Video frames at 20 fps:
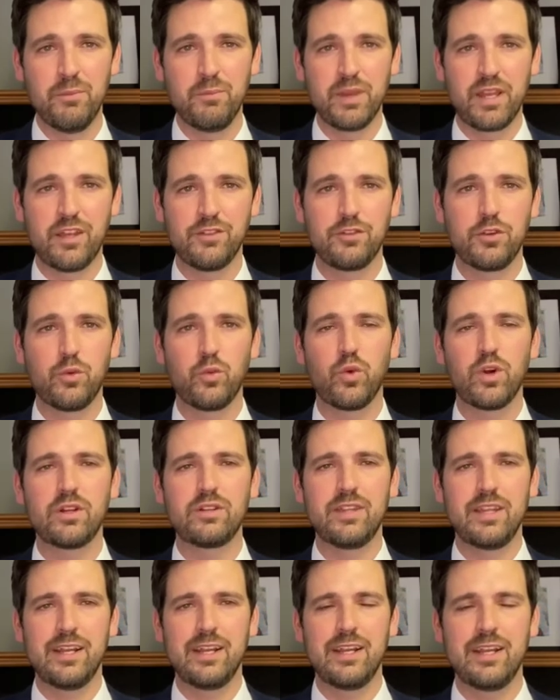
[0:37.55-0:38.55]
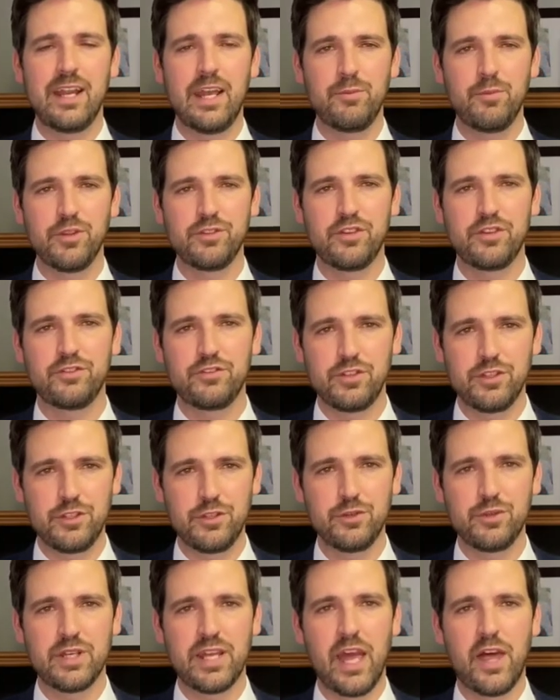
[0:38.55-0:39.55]
because of the work that it enables us to
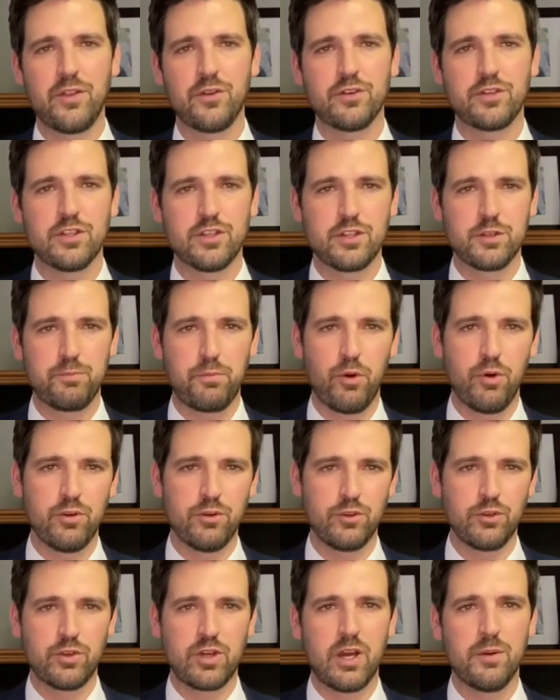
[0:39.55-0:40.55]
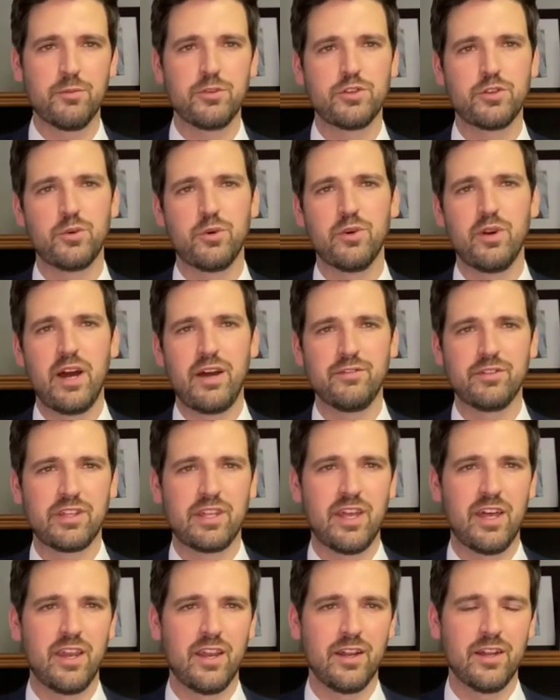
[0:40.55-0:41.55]
do together to support newcomers who arrive in
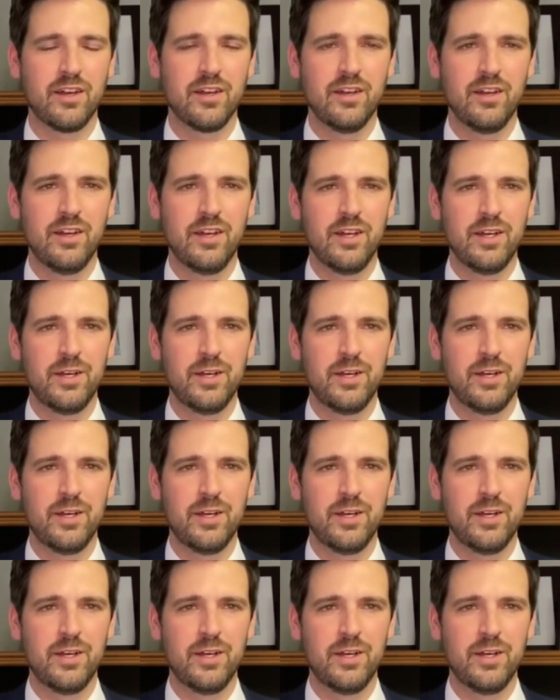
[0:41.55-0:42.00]
Canada.